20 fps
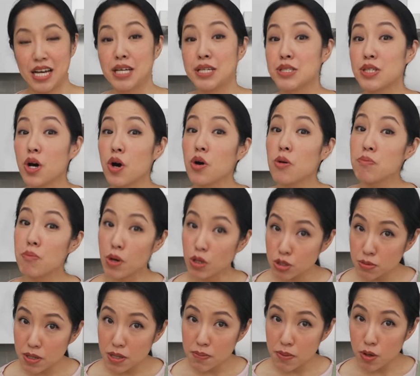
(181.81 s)
So
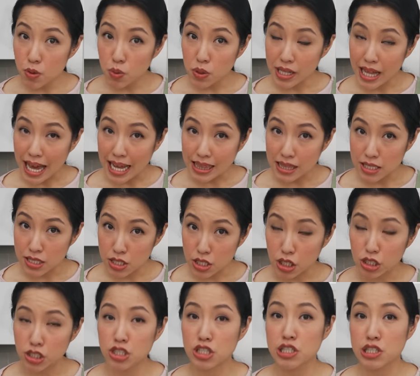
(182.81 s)
most people will add the
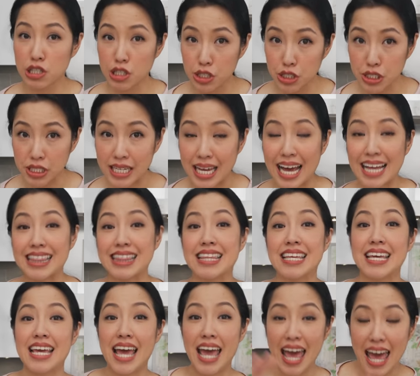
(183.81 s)
starch slurry at the
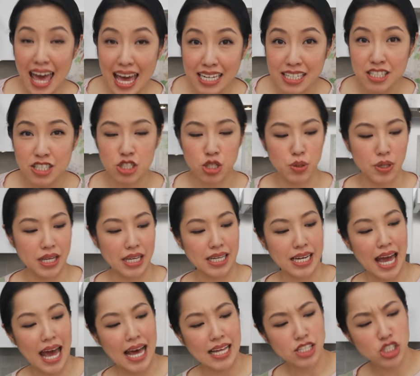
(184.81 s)
end so they can
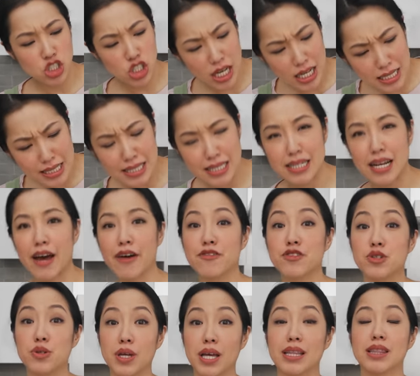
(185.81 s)
add just enough
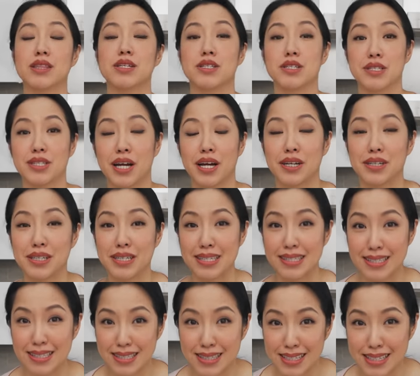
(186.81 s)
to get the desired
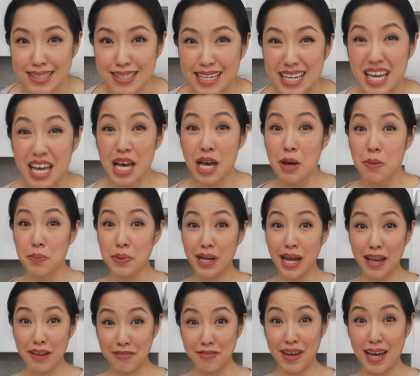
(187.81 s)
consistency. But
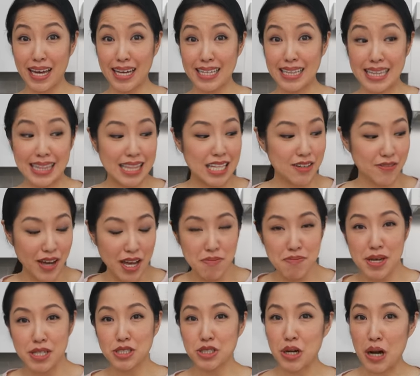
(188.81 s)
I find that if I
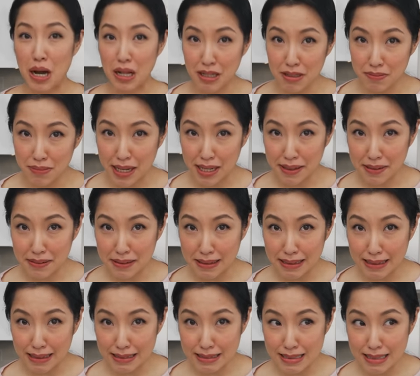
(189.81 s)
measure all of my
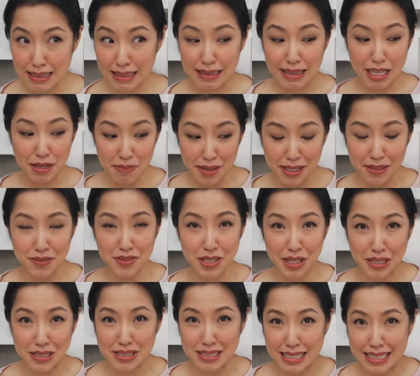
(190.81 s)
ingredients, the amount of
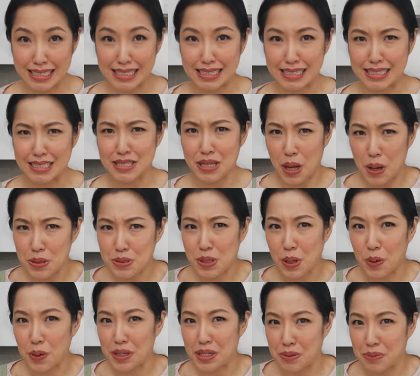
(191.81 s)
starch needed is
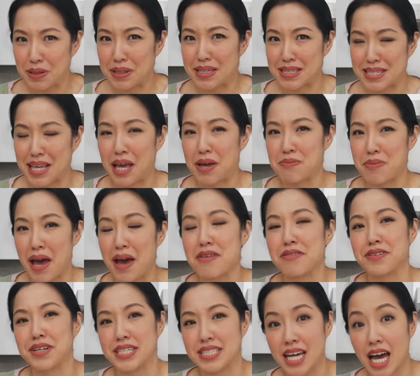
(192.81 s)
also going to be the same
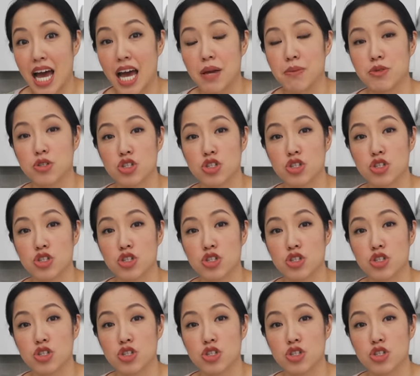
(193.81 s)
every time.